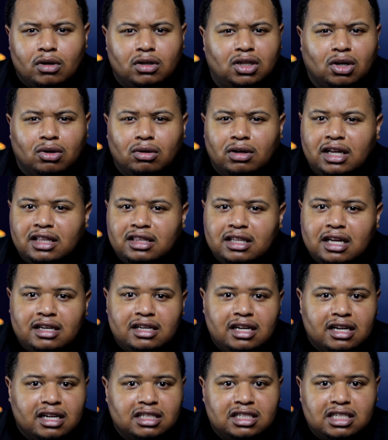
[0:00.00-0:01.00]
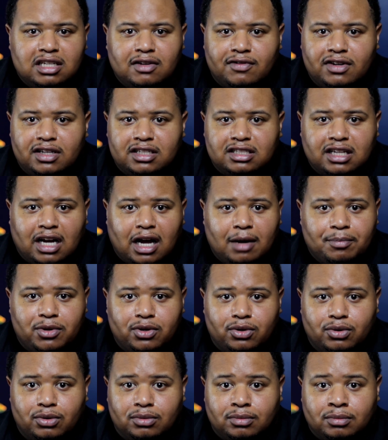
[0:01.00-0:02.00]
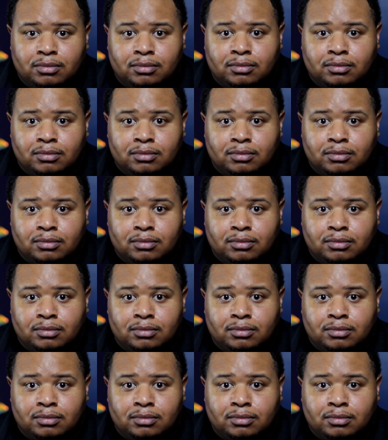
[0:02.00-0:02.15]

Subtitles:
Don't let that negativity stop you.